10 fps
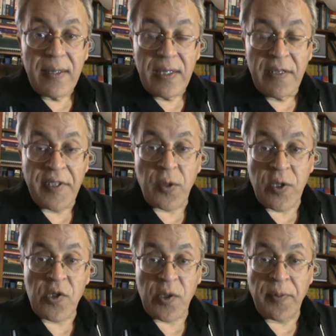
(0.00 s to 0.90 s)
If it
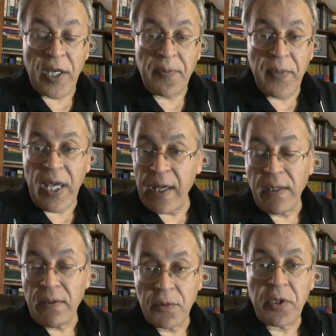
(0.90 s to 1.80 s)
was about
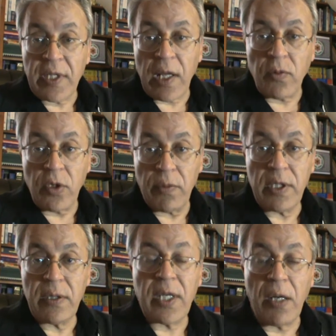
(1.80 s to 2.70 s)
man, would tell
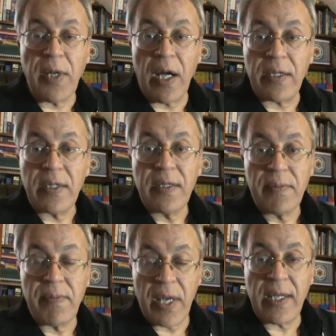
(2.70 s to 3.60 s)
woman, come on,
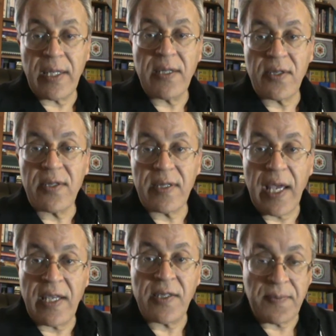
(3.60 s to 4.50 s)
man
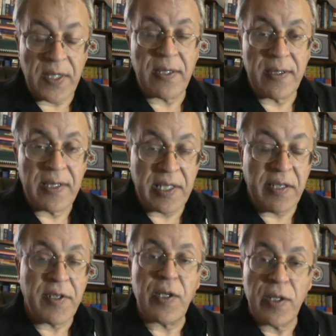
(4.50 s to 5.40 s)
has been
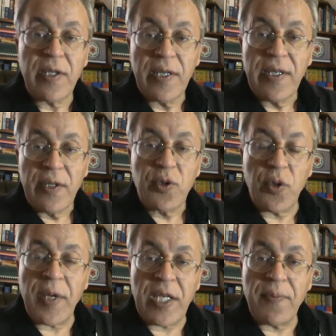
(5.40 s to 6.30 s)
given
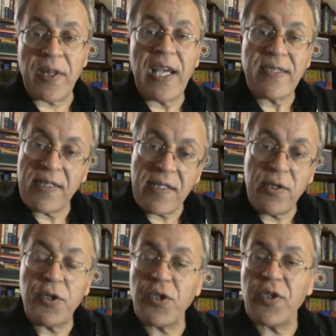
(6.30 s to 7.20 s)
too many blessings,
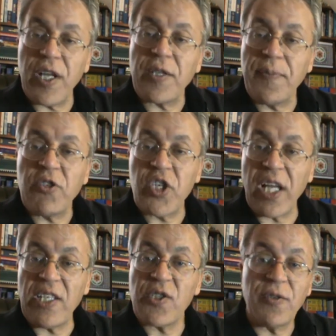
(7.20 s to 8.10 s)
you should not be
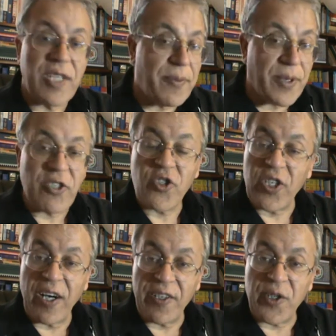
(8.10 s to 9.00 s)
jealous of that. But
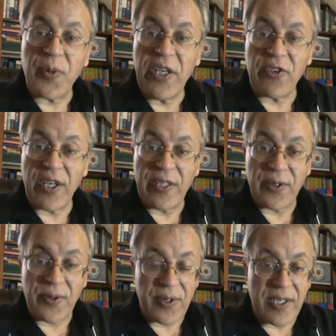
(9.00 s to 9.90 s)
the other way around,
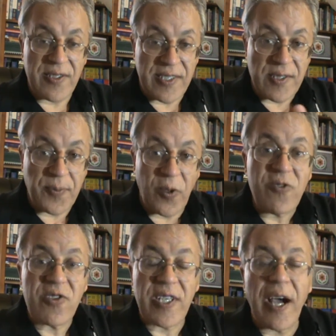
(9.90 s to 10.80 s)
the Quran says
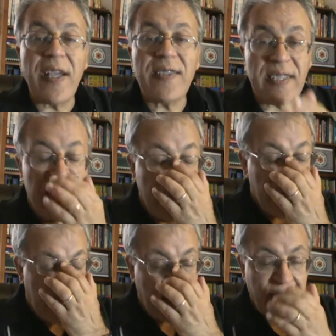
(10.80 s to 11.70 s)
both sides
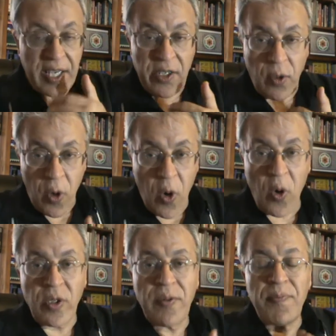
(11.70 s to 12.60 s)
have their
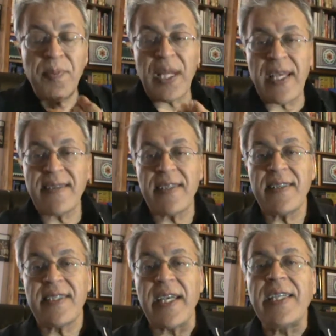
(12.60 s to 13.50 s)
own
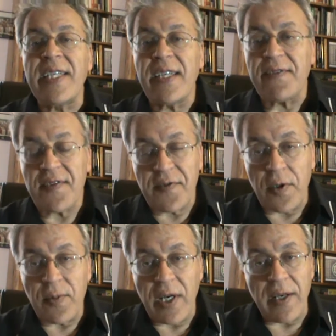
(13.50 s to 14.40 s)
blessings and gifts
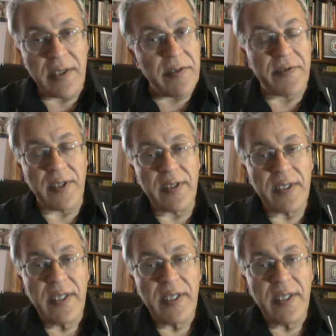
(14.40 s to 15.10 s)
from God, different.